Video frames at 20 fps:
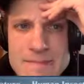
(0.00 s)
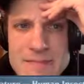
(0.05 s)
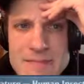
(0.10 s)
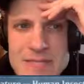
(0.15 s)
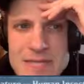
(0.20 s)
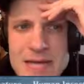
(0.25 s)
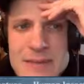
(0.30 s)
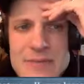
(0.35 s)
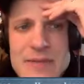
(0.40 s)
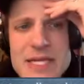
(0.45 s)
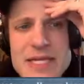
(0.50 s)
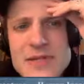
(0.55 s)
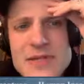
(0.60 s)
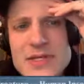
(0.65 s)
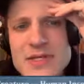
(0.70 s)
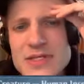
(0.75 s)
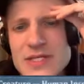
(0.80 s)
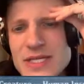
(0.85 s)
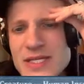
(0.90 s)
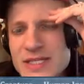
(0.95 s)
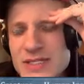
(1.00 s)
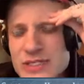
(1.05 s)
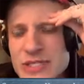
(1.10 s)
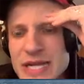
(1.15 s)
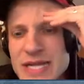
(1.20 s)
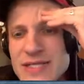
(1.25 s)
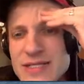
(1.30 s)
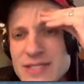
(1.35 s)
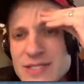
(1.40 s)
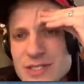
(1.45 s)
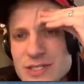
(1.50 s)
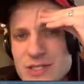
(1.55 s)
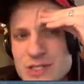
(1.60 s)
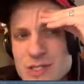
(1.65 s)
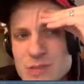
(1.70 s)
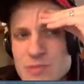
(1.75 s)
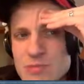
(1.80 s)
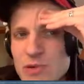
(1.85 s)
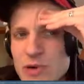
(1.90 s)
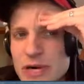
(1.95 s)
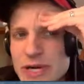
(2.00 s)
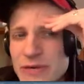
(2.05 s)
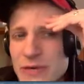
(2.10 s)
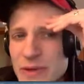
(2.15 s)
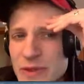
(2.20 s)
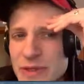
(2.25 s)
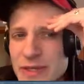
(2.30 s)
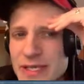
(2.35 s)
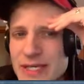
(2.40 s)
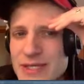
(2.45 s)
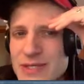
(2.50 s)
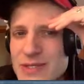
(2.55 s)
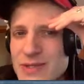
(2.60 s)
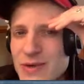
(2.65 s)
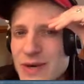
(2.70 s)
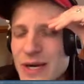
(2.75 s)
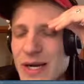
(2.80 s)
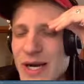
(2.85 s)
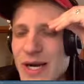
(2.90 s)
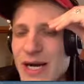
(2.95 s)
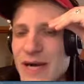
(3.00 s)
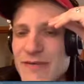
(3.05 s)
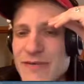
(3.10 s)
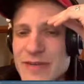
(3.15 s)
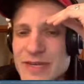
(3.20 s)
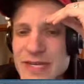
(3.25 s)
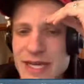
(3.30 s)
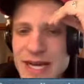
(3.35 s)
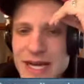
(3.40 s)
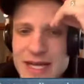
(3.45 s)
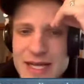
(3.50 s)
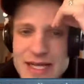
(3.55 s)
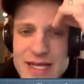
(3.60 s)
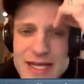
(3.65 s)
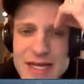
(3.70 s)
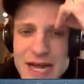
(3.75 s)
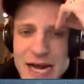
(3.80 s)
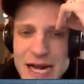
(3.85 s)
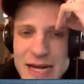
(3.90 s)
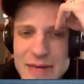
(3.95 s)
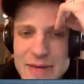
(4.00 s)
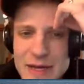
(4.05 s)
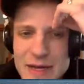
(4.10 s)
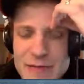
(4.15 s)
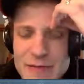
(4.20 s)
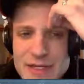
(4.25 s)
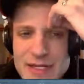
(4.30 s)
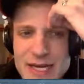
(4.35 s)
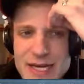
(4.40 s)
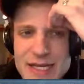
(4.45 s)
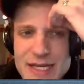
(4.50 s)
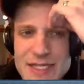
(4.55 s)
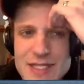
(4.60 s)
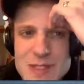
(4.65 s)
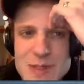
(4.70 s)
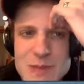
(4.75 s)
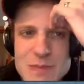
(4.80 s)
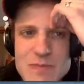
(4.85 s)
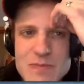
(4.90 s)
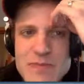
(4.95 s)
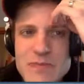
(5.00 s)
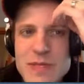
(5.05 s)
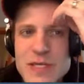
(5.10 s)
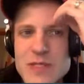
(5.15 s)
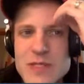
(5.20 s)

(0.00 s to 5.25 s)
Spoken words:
I mean, there's a good chance that you just brick with this quite often. If your deck is built